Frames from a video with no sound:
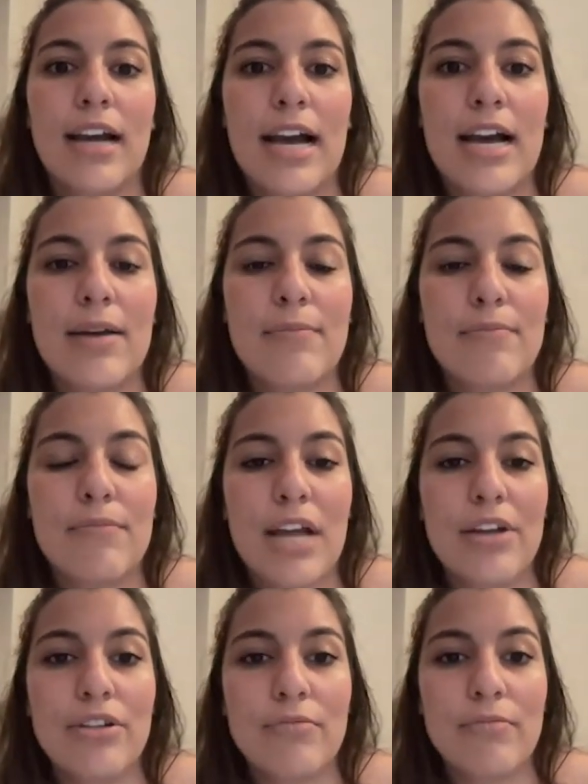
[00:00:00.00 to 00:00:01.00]
Um,
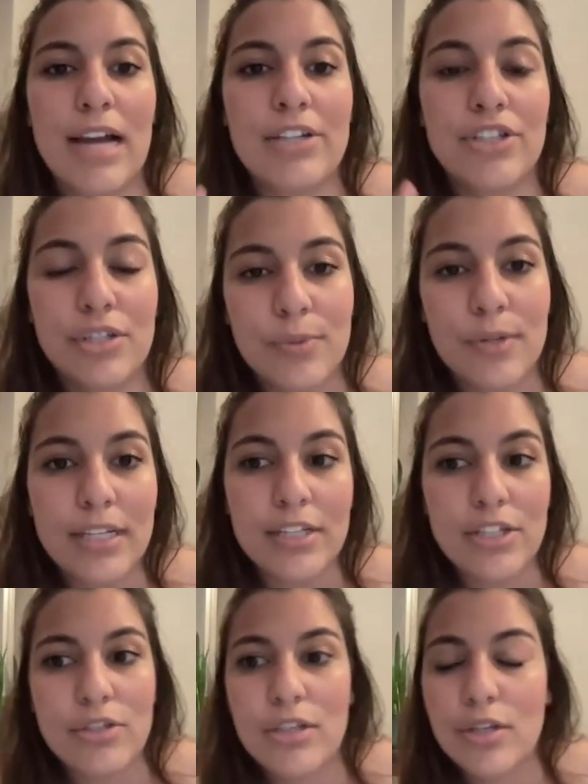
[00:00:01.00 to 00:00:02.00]
and I just want to
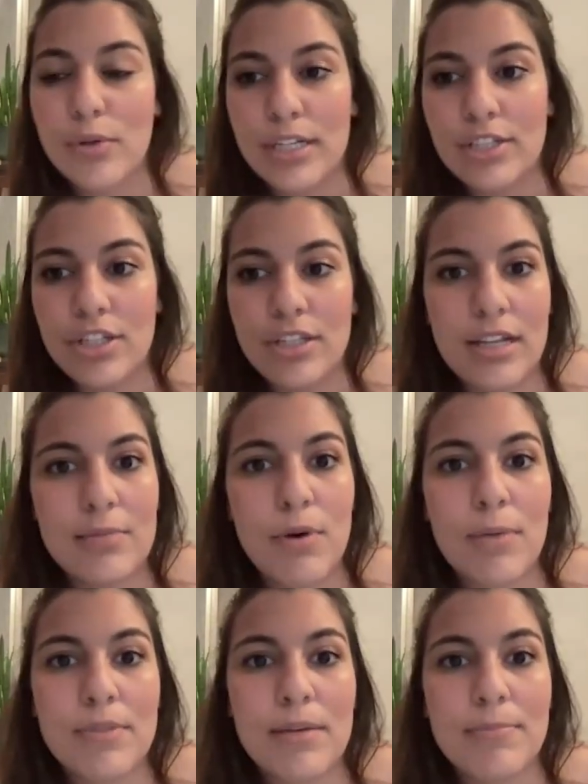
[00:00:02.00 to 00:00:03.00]
get to a question that's
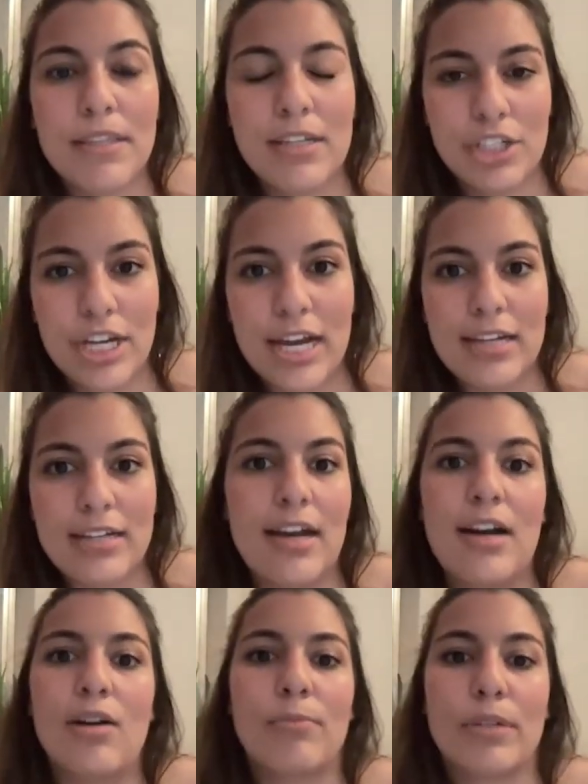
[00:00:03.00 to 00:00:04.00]
popped up in the chat
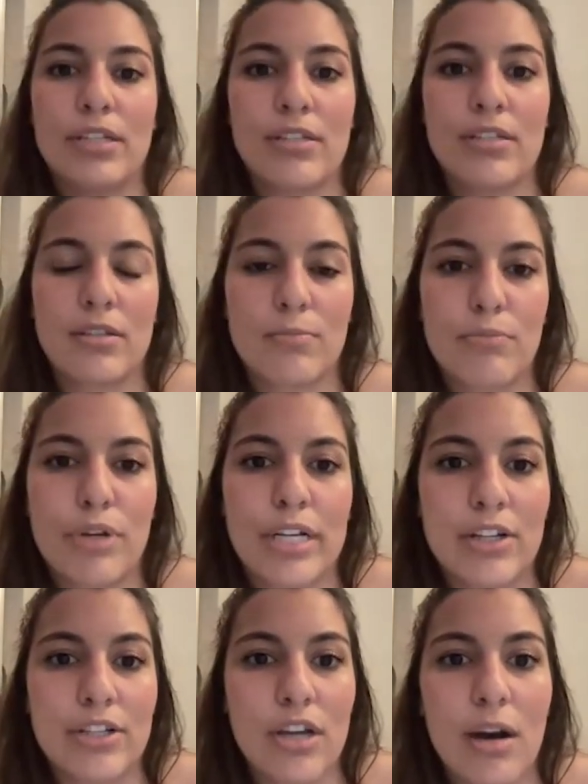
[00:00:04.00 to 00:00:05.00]
now because it's
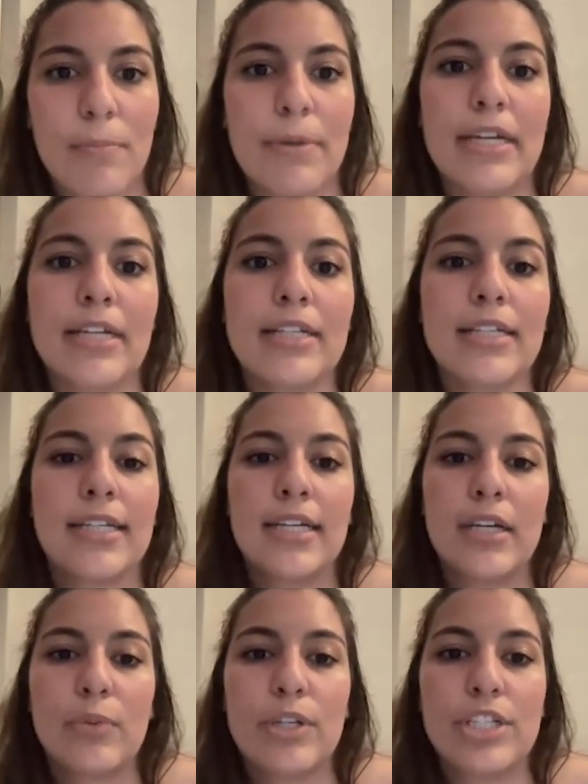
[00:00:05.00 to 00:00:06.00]
pretty on topic,
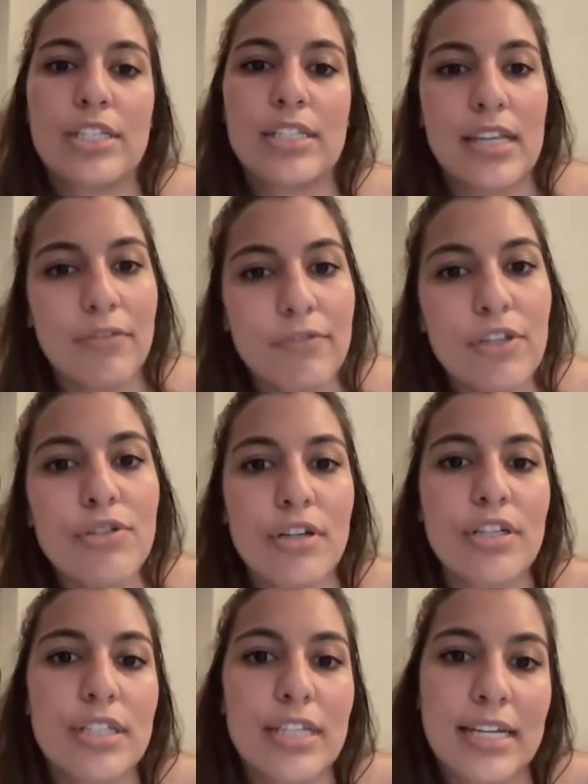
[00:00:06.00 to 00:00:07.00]
which is if you
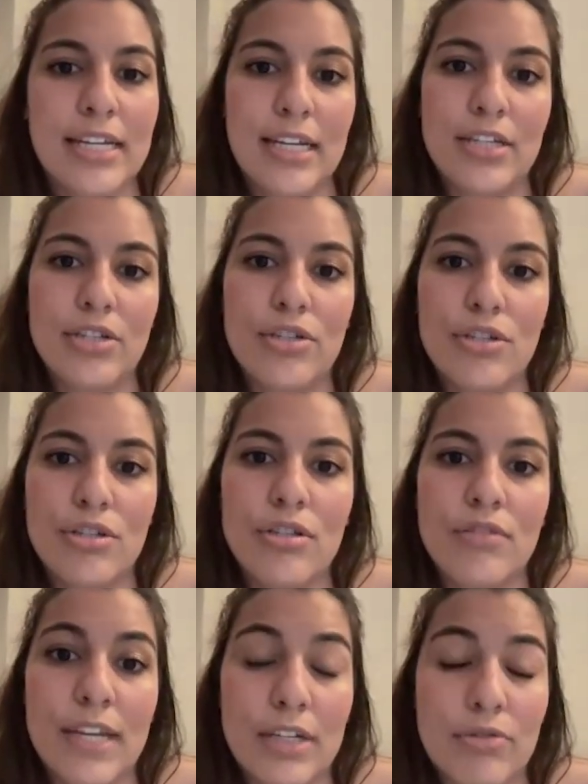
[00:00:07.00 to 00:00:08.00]
don't get
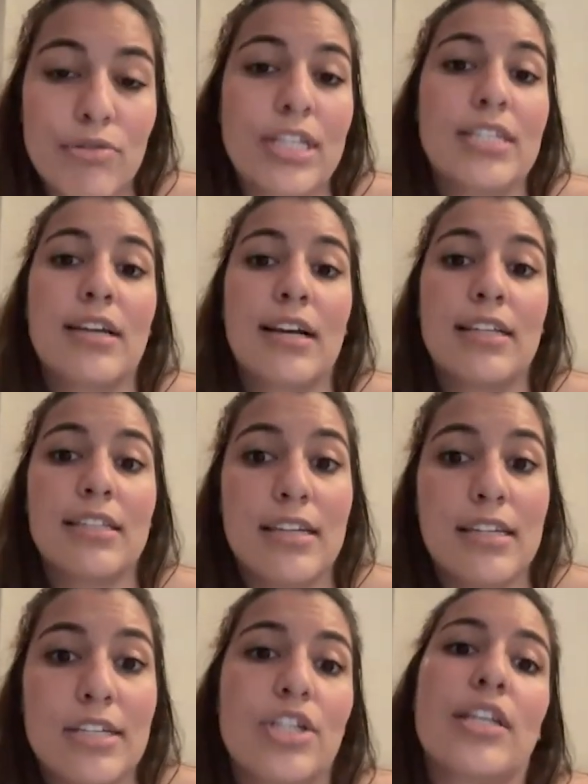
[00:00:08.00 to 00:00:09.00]
into veterinary science
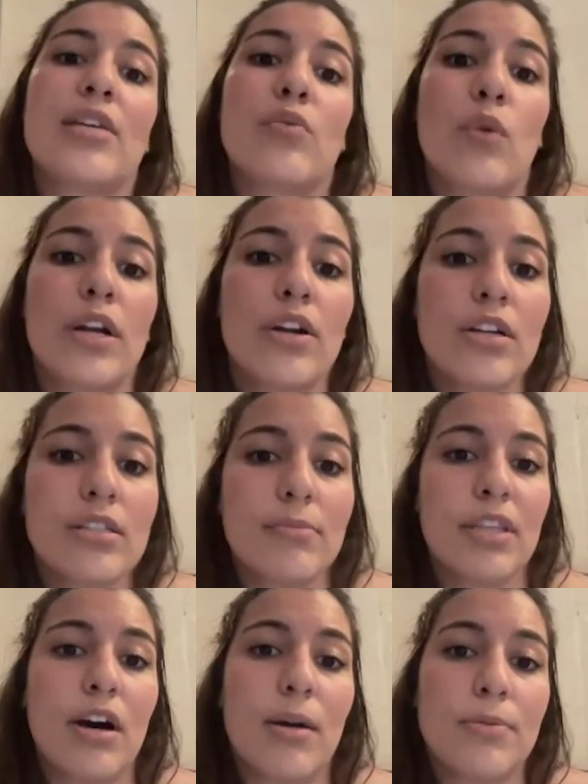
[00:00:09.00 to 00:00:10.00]
initially, what are
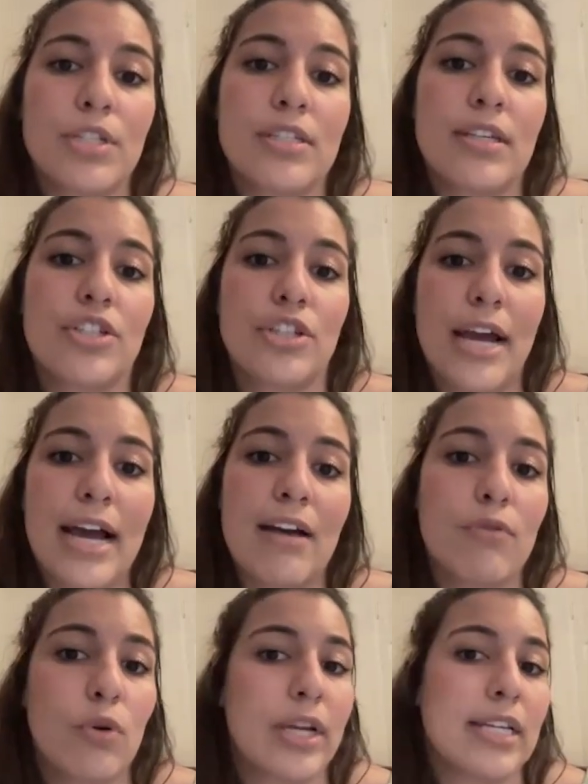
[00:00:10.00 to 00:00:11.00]
some of the options that you
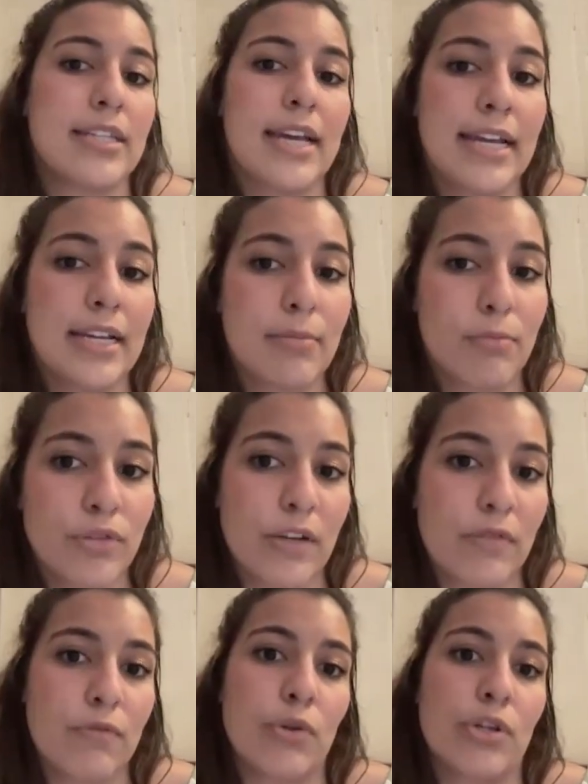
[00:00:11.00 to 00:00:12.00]
have or can take
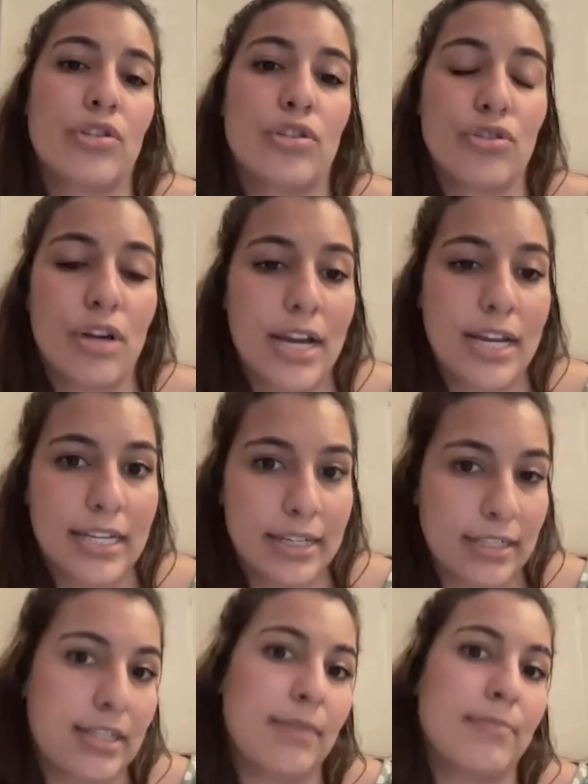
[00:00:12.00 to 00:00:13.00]
moving forward to try and get
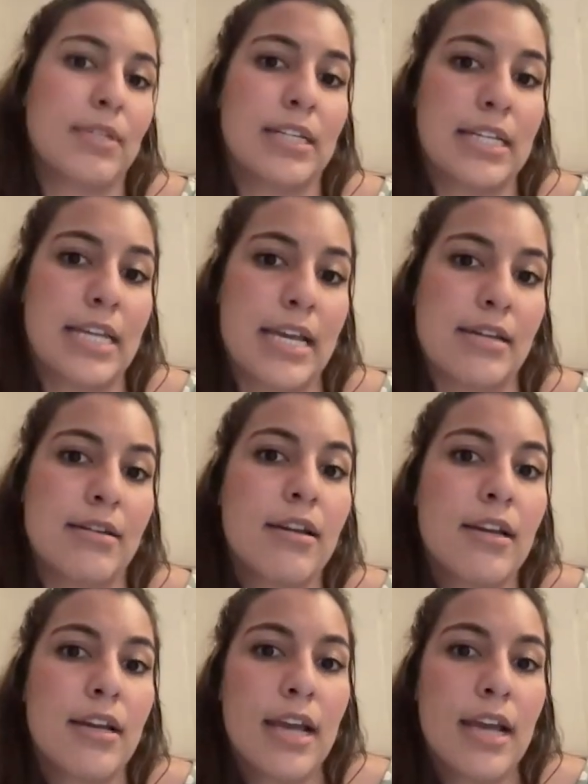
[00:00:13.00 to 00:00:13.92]
accepted again?